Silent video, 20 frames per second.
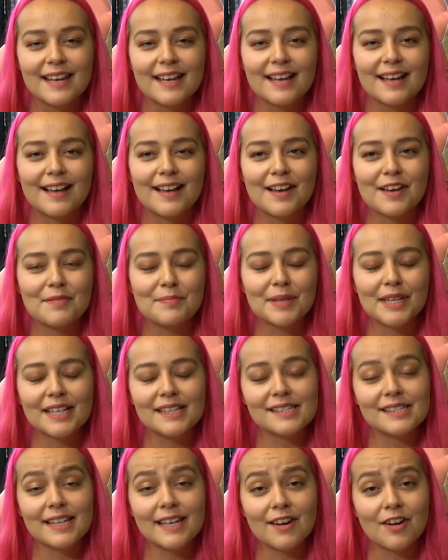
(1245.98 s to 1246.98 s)
uh,
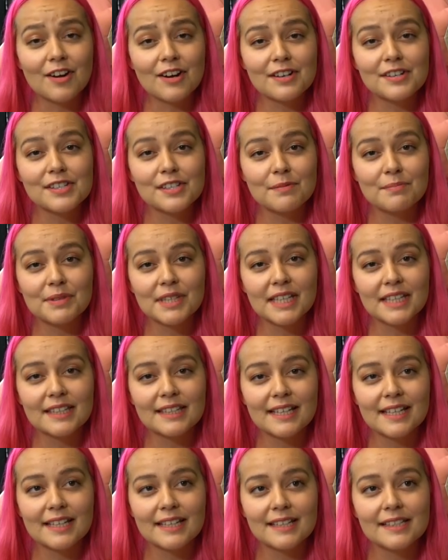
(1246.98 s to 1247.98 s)
because they are something
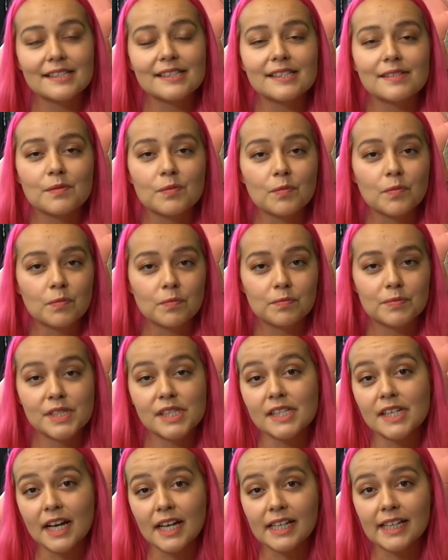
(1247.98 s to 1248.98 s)
that is
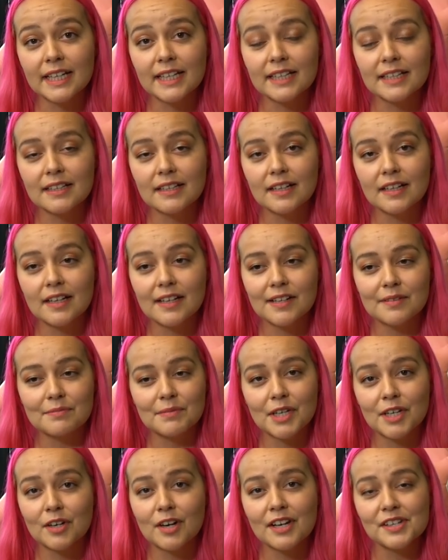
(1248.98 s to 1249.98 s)
studied
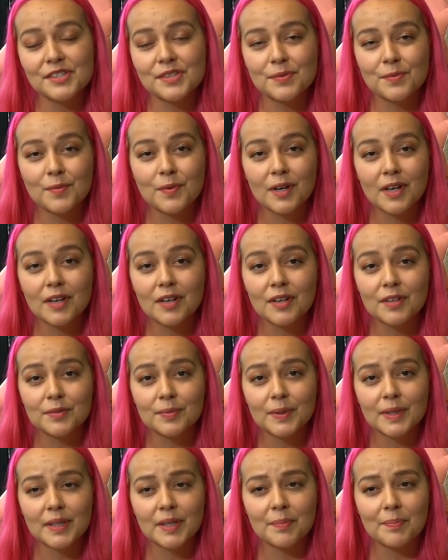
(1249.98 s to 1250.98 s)
um, across the
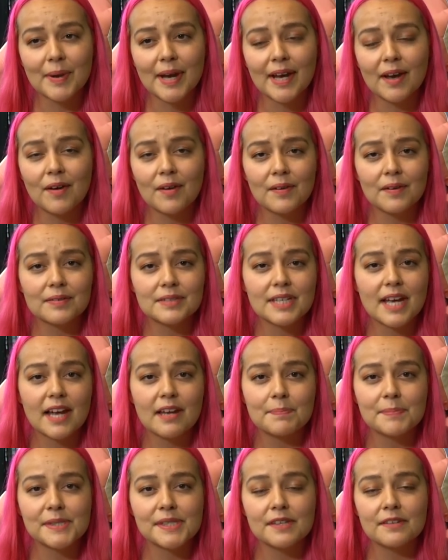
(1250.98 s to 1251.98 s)
world, really, by all
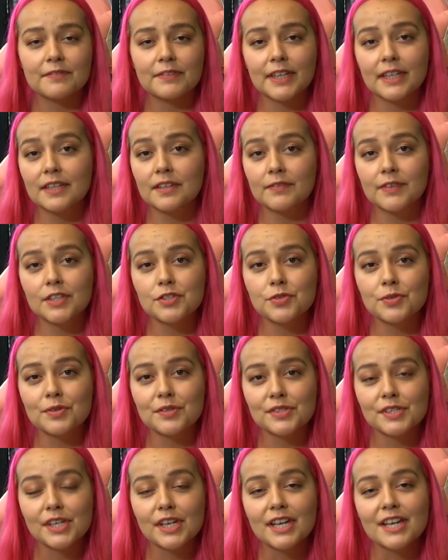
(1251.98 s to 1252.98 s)
types of
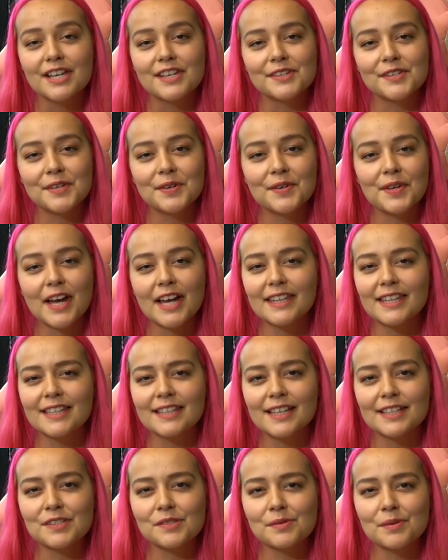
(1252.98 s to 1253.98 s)
individuals. So I
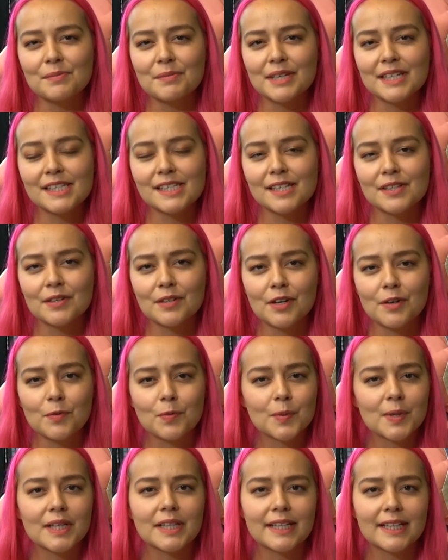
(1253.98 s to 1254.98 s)
think that's what makes it a
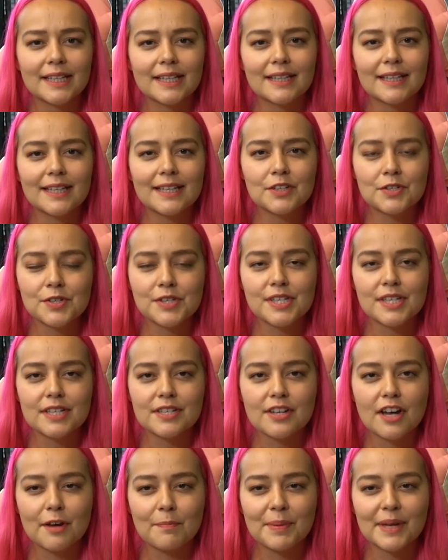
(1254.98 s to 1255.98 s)
really
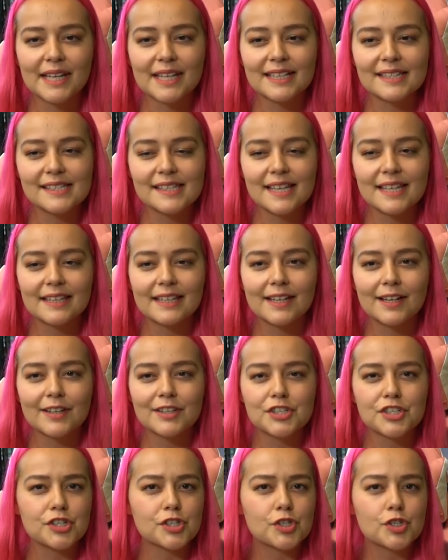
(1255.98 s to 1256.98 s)
interesting topic is that there
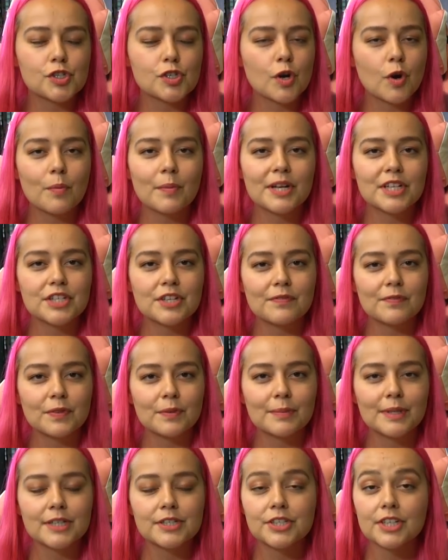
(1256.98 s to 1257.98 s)
is just so much
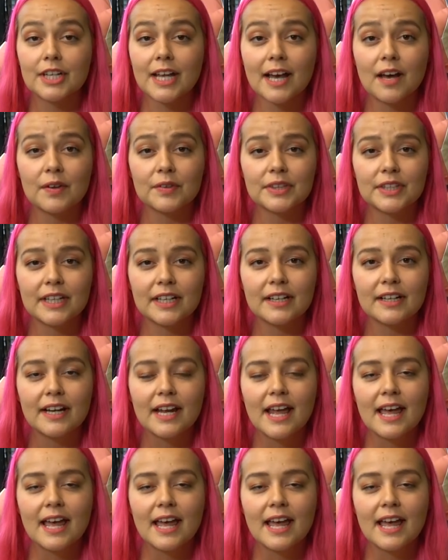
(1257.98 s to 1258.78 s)
information out there